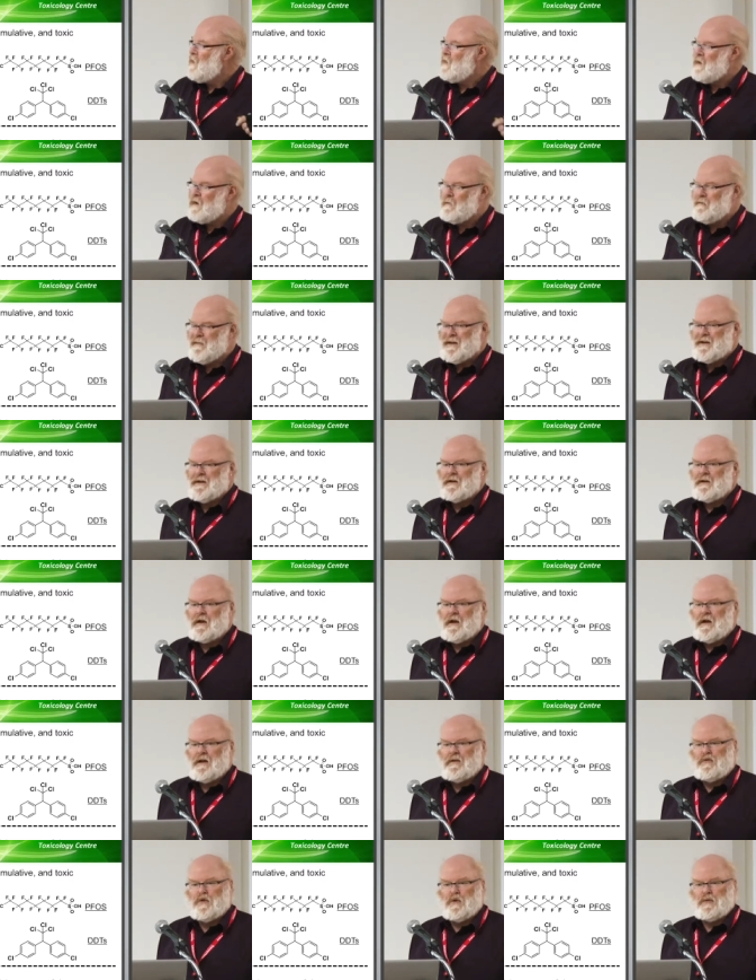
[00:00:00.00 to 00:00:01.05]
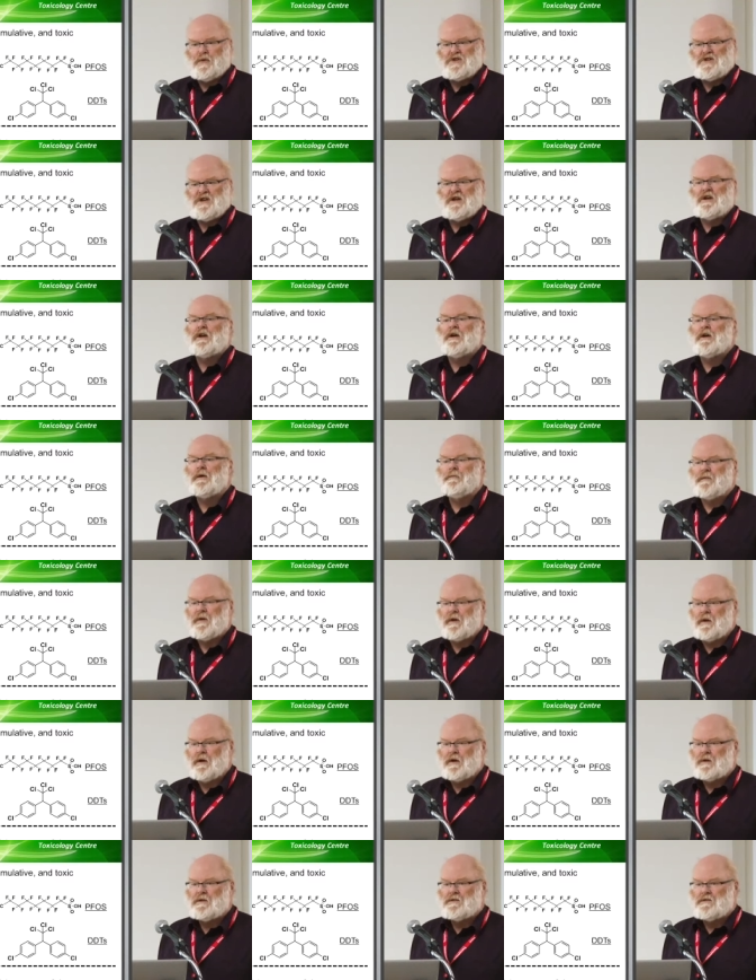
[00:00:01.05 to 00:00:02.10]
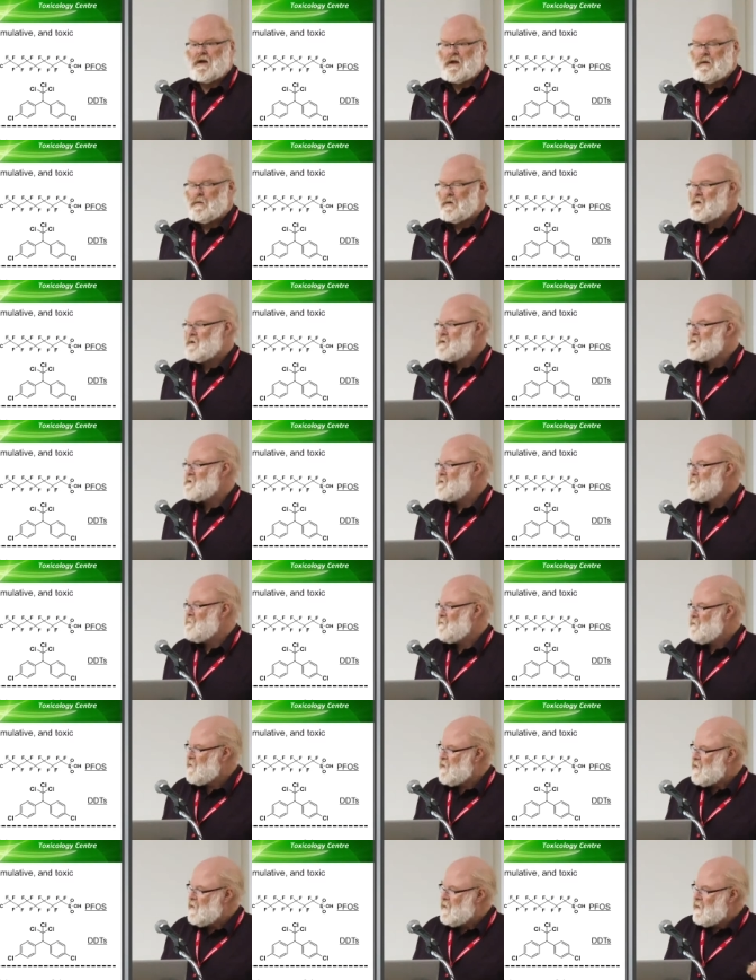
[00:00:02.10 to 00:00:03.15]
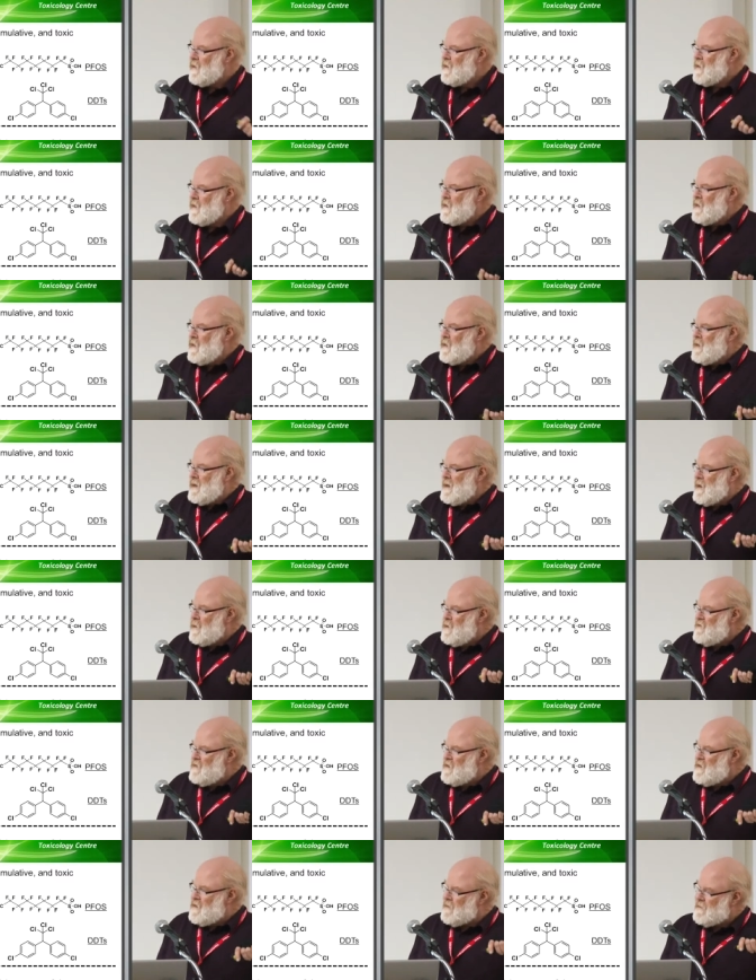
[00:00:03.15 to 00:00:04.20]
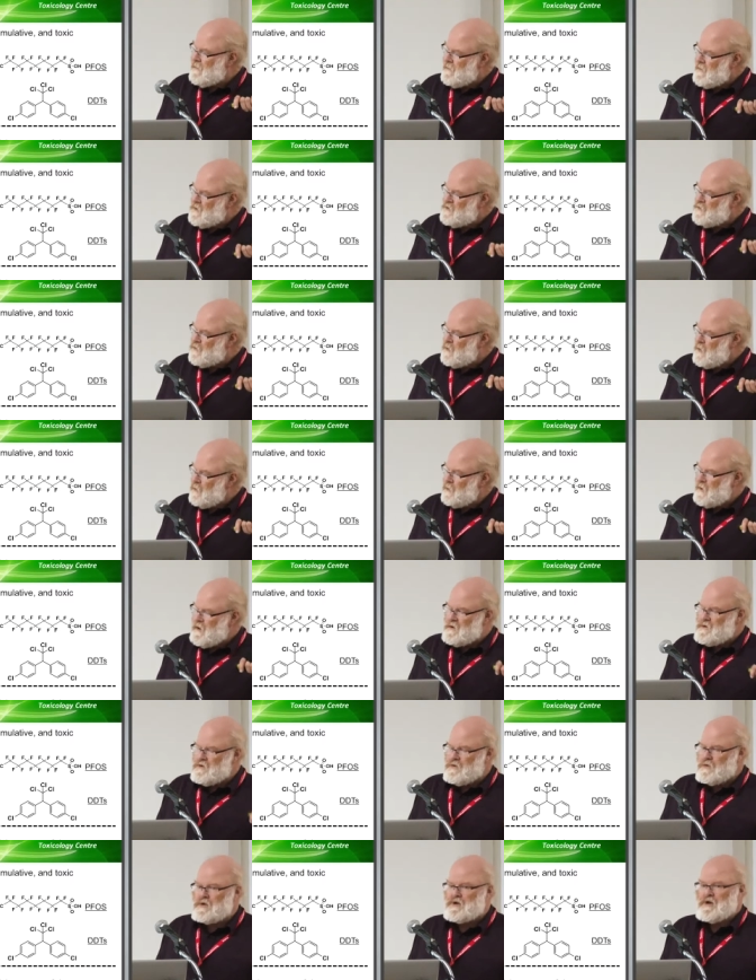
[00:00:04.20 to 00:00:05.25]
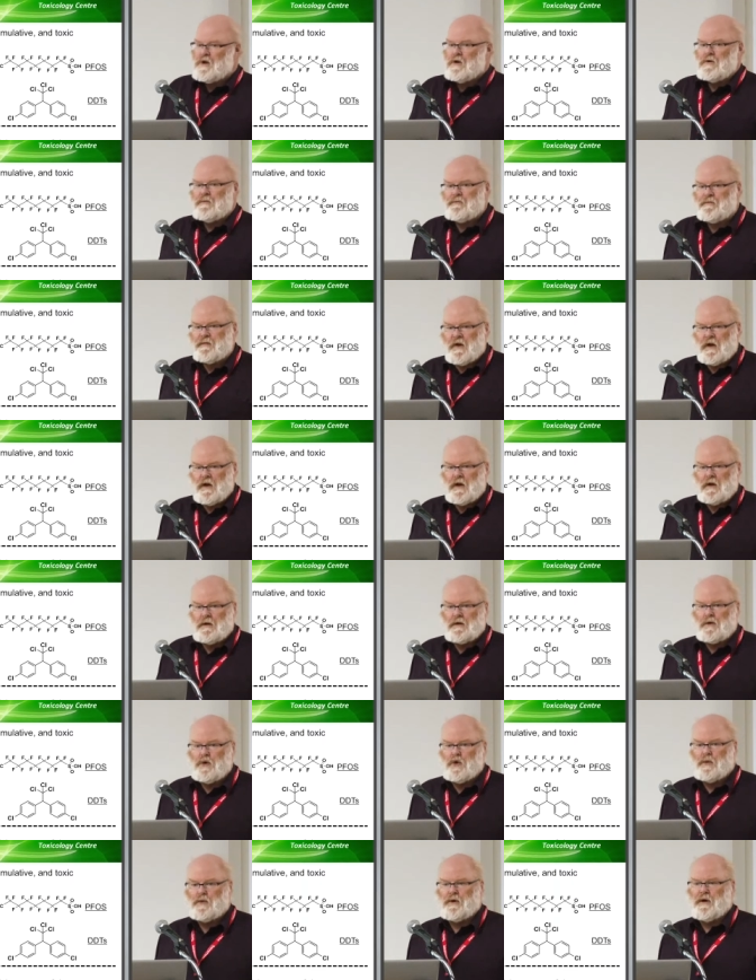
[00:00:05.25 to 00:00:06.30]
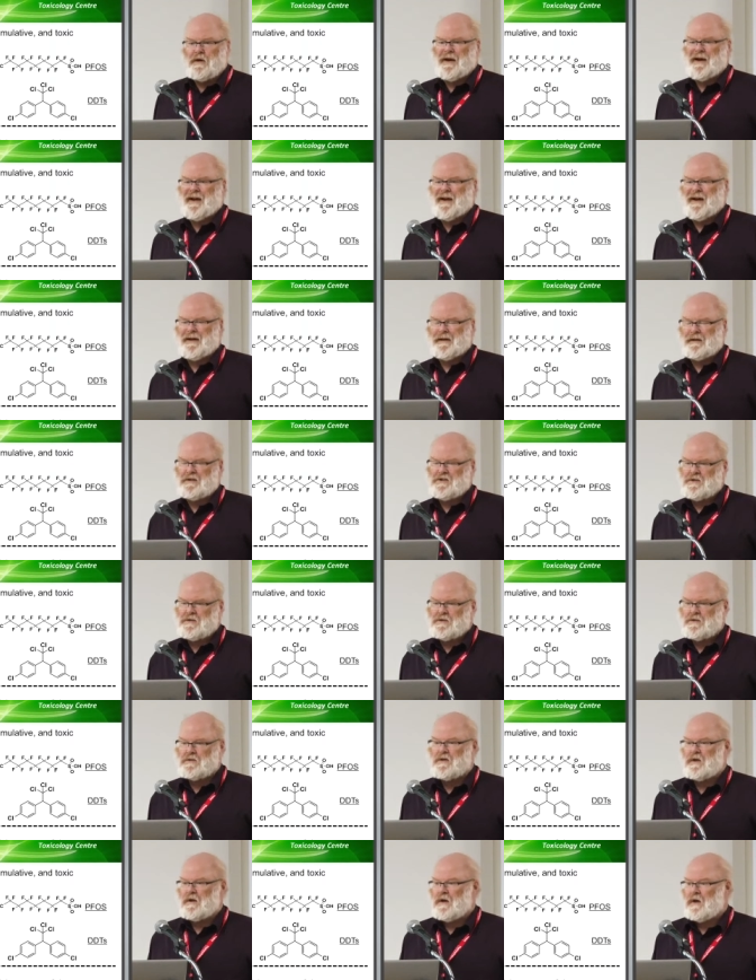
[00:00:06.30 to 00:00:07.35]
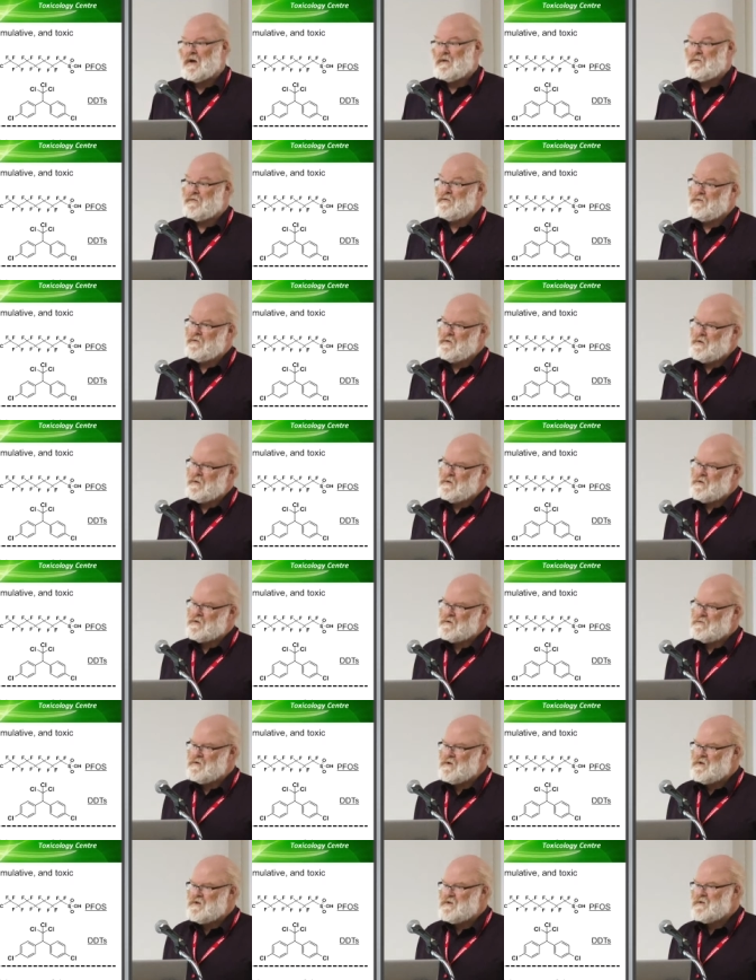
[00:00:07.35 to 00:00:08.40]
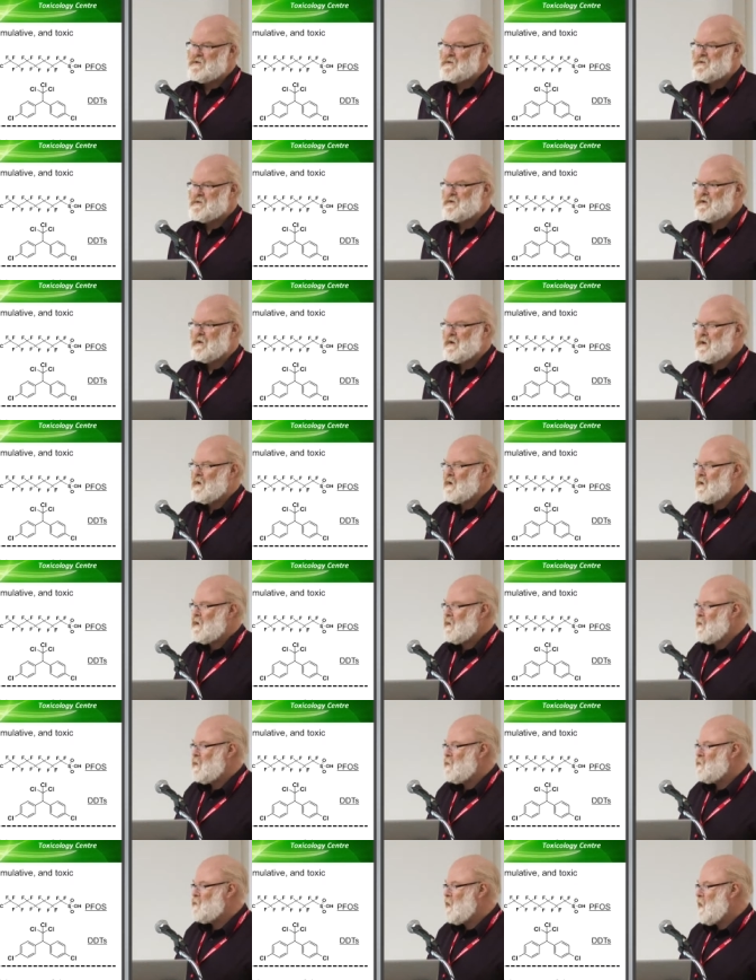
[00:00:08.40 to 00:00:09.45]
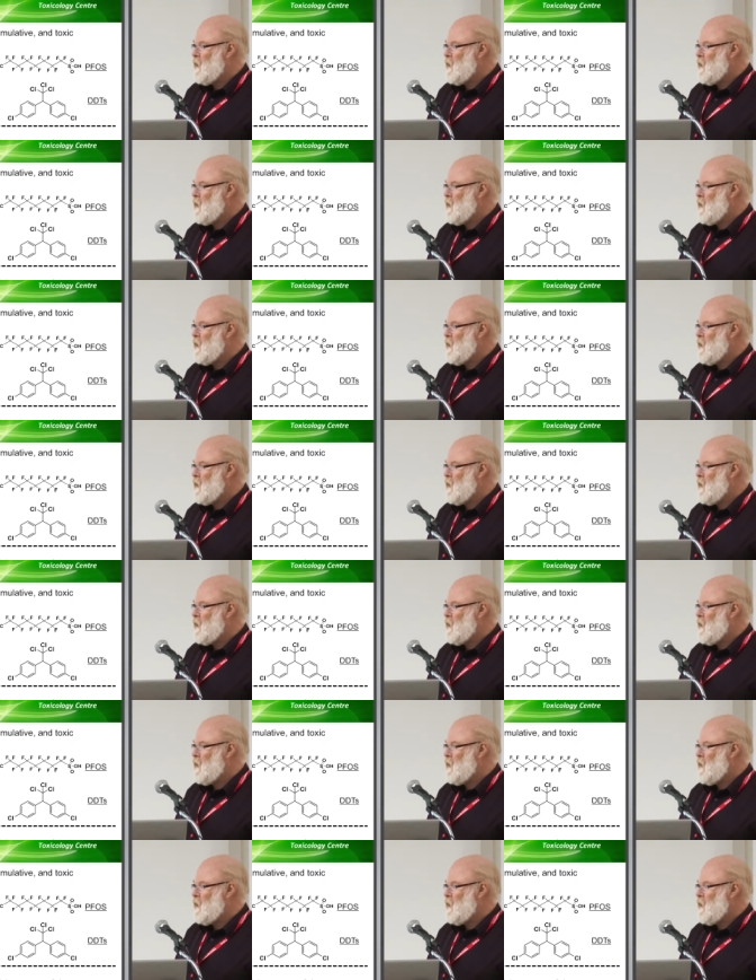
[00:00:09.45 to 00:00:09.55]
uh, mainly anthropogenic uh, contaminants. However, natural compounds also uh, incorporate halogens uh, for various reasons, um,